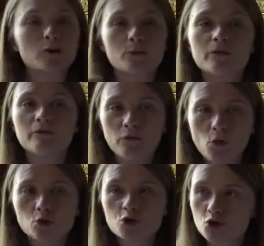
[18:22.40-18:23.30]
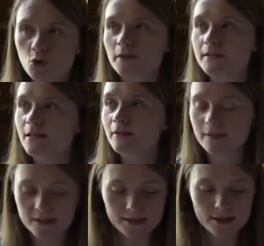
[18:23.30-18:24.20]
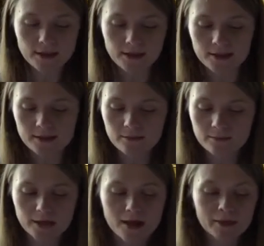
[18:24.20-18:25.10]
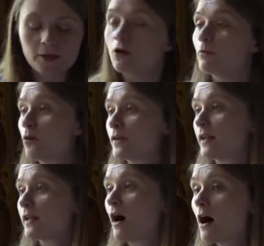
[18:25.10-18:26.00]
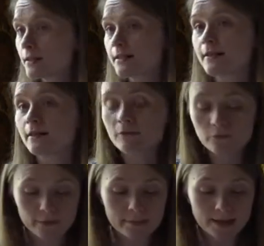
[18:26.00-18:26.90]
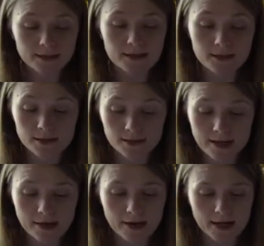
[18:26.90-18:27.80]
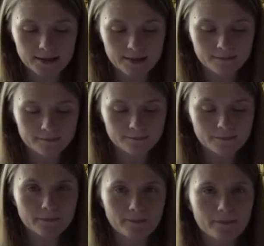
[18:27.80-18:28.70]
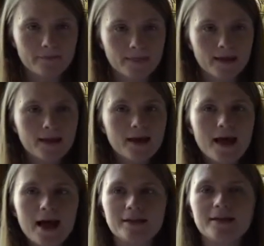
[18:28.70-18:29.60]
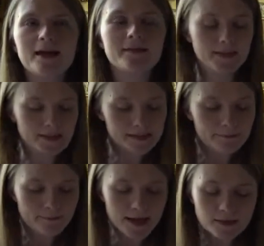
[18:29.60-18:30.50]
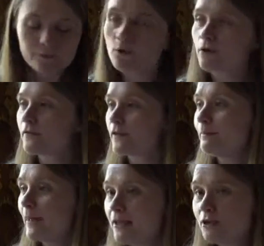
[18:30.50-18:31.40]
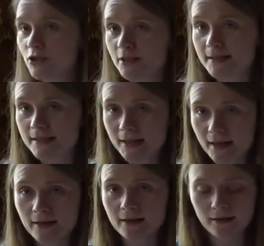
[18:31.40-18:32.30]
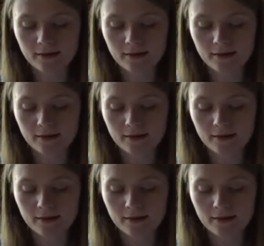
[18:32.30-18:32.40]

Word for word: that it will fall short of its target, becoming no more than an oddity for men to stare at. And yet, this metaphor of the mangy skin